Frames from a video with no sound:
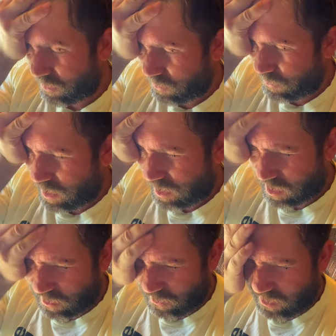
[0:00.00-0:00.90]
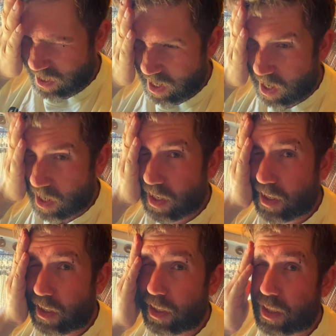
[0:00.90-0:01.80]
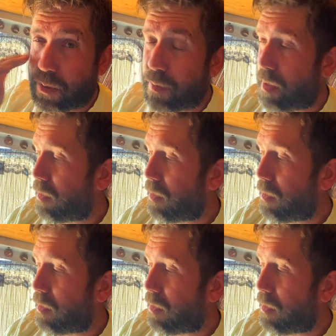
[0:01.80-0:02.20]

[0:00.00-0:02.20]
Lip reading: west of that is maybe